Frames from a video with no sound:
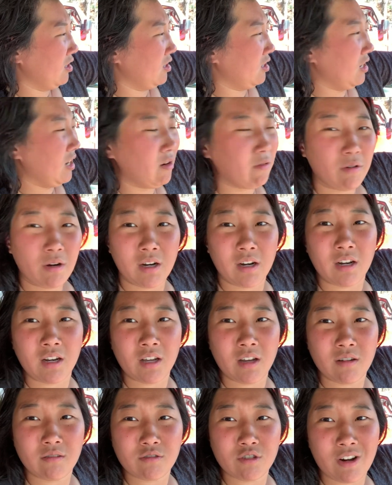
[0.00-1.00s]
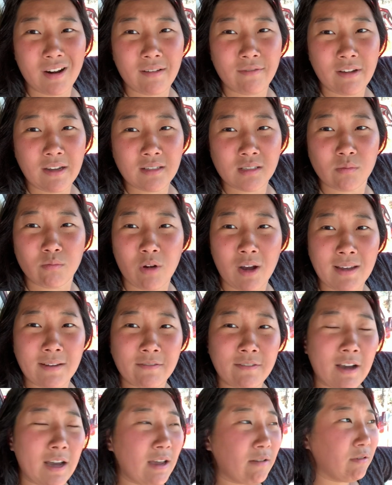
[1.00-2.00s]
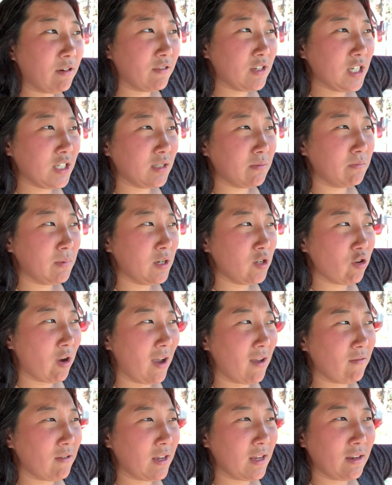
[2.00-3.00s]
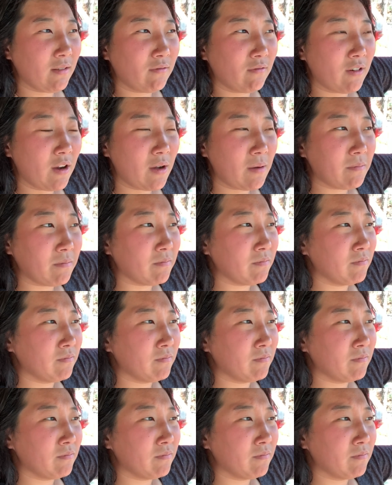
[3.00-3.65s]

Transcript: yeah, we're gonna go and try to find some Wi-Fi. We've just been driving from,